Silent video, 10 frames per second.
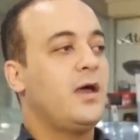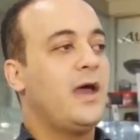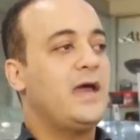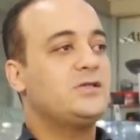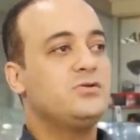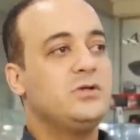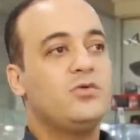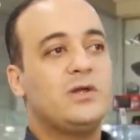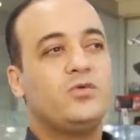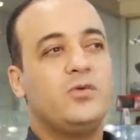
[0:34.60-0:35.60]
actually,
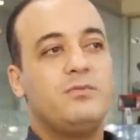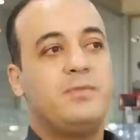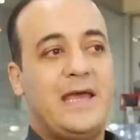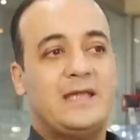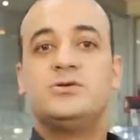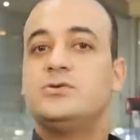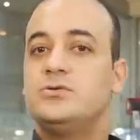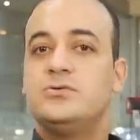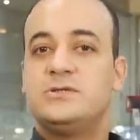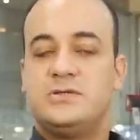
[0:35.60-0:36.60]
what we plan to
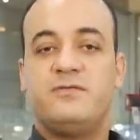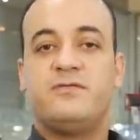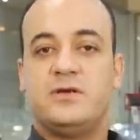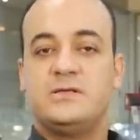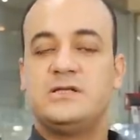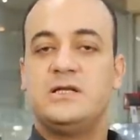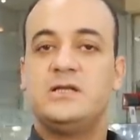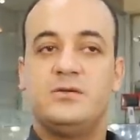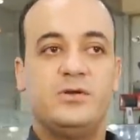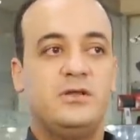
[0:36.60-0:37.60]
do is different, is a
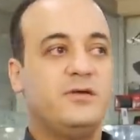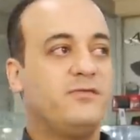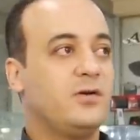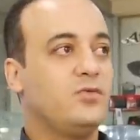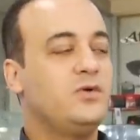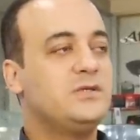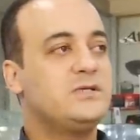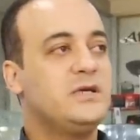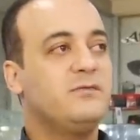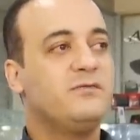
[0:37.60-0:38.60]
little bit different. We
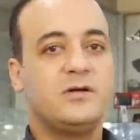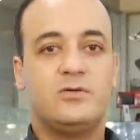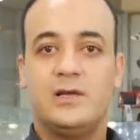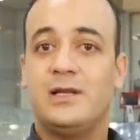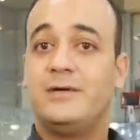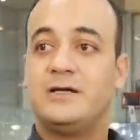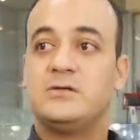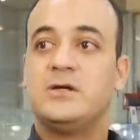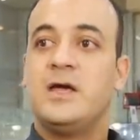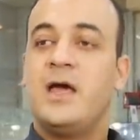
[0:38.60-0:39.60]
think very well about
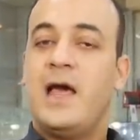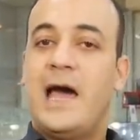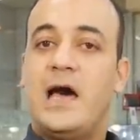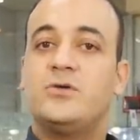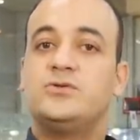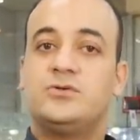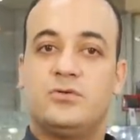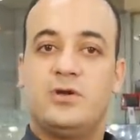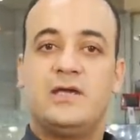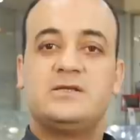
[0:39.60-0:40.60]
how to
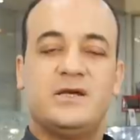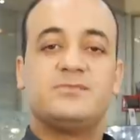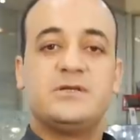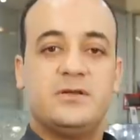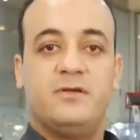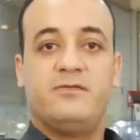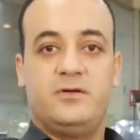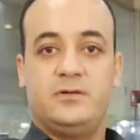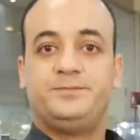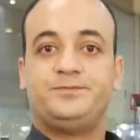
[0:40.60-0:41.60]
create something
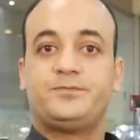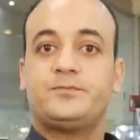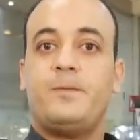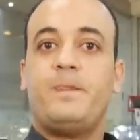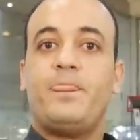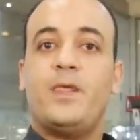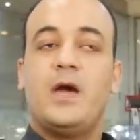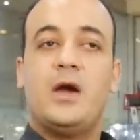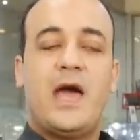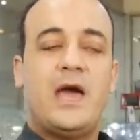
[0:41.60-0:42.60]
different.
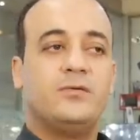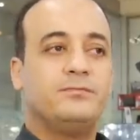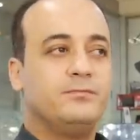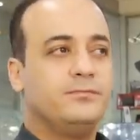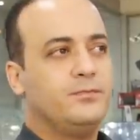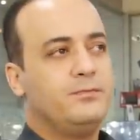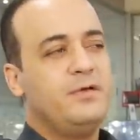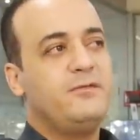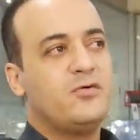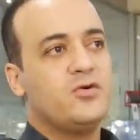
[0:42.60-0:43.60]
And
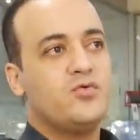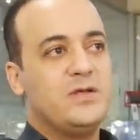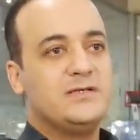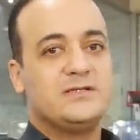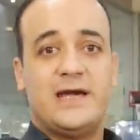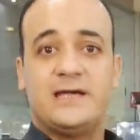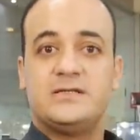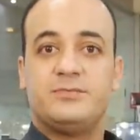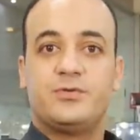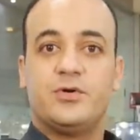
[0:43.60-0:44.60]
before we design
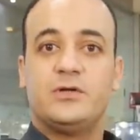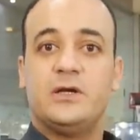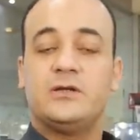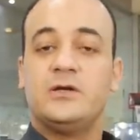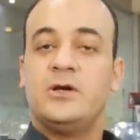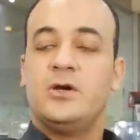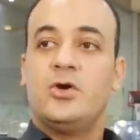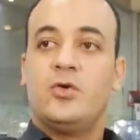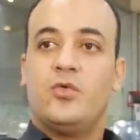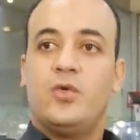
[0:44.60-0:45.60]
the product,
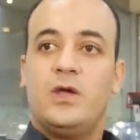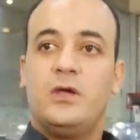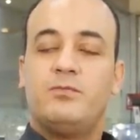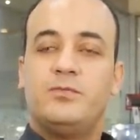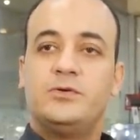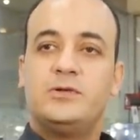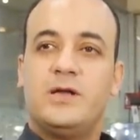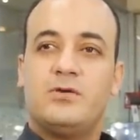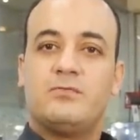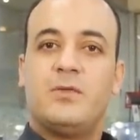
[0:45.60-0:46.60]
we put in
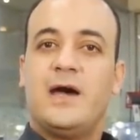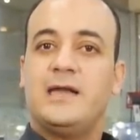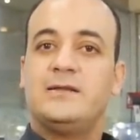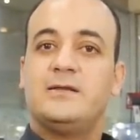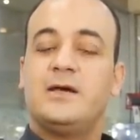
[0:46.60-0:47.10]
our mind